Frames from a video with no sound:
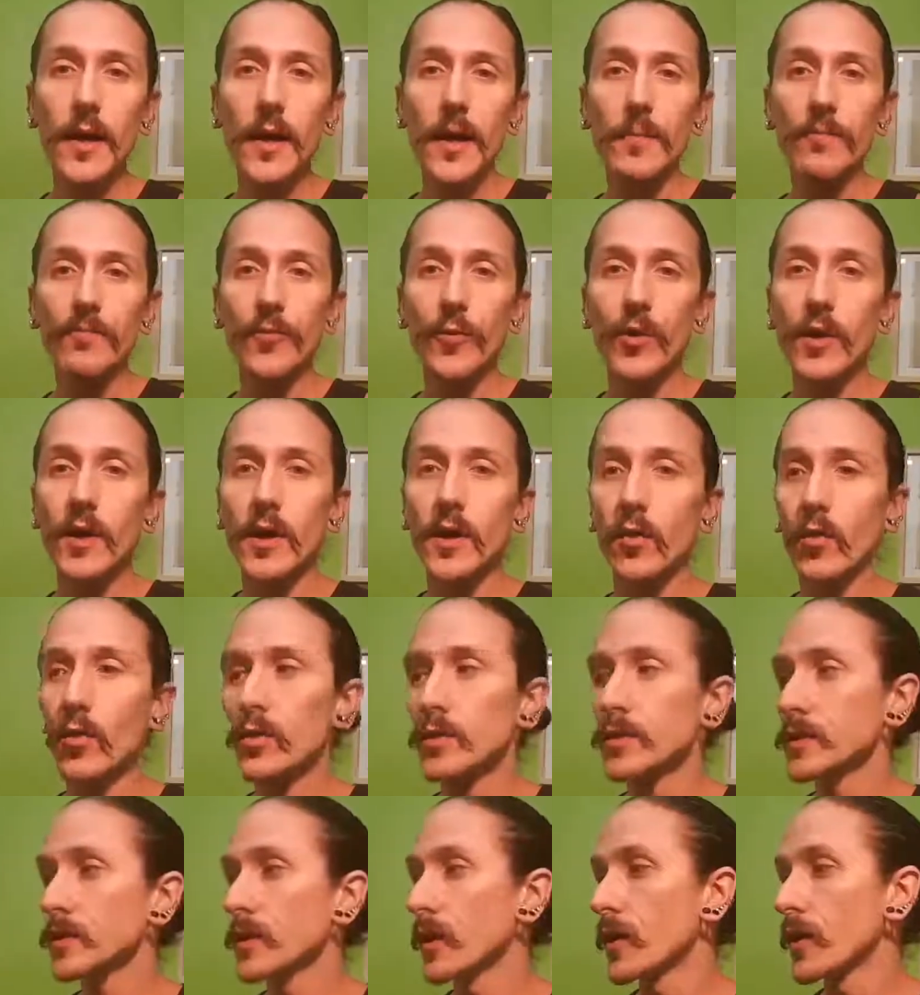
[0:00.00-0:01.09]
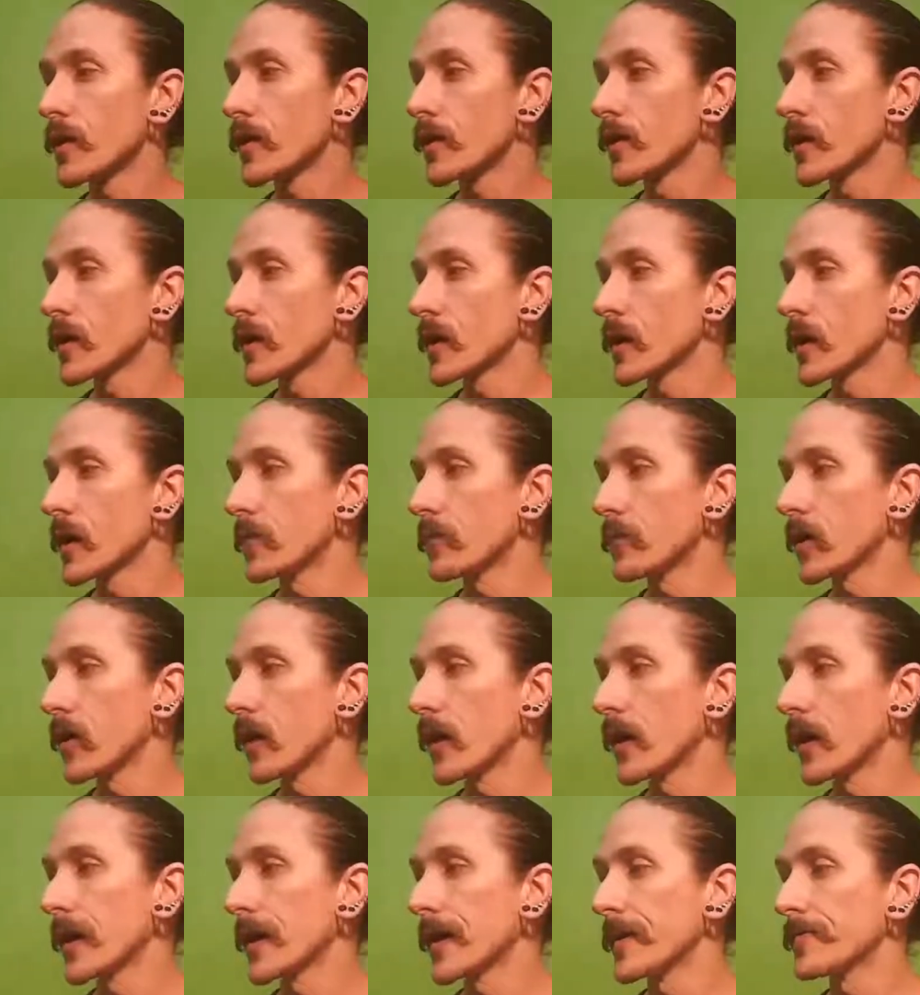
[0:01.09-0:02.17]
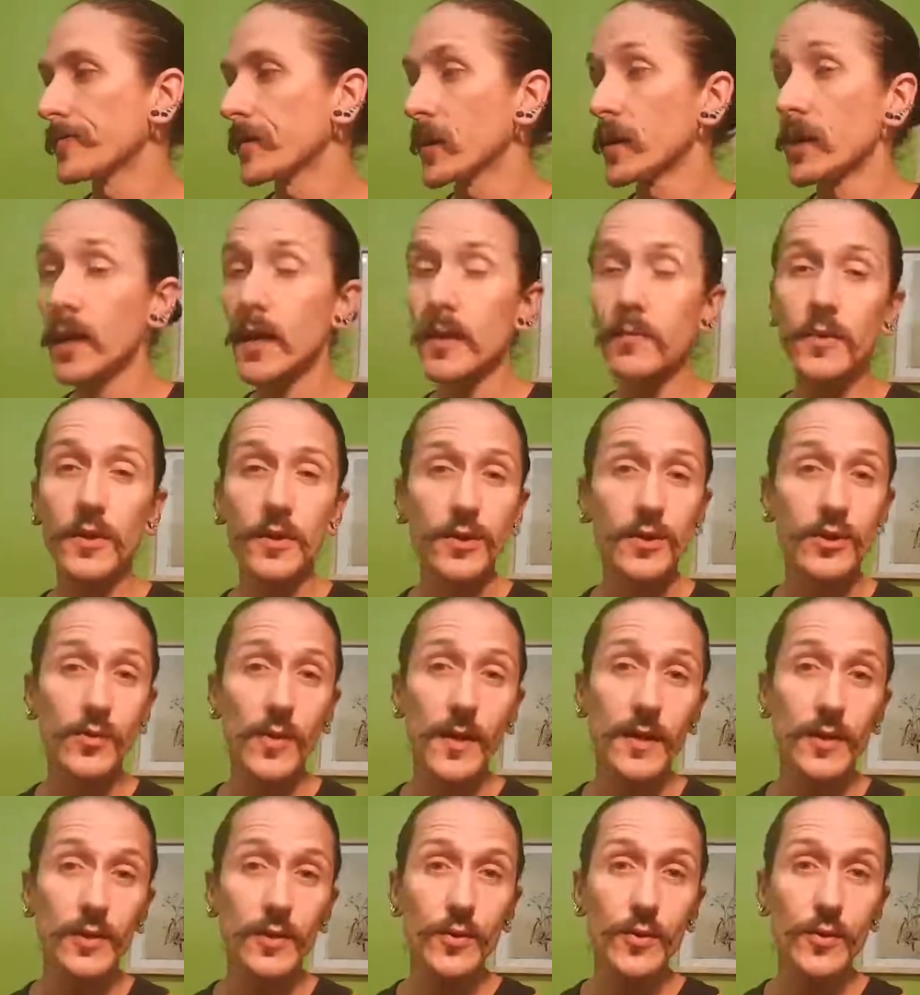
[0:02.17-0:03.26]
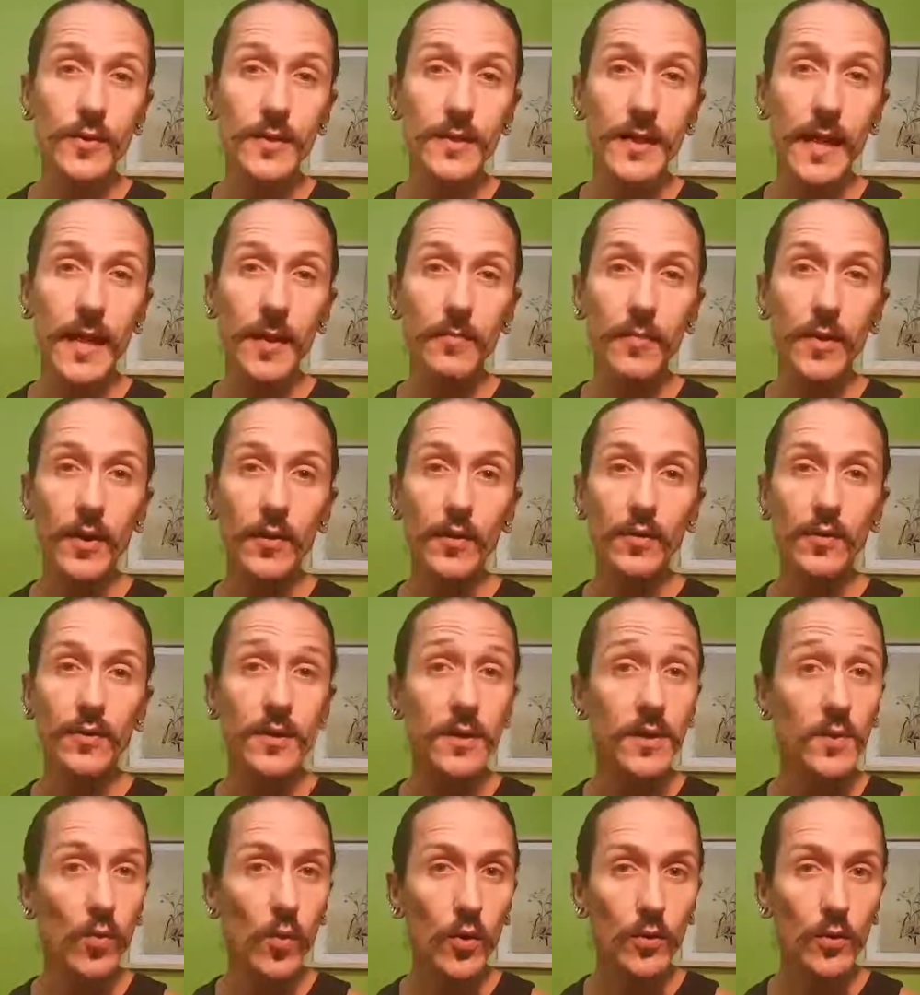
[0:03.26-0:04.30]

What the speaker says: You can also apply liniment straight to the tape because it's water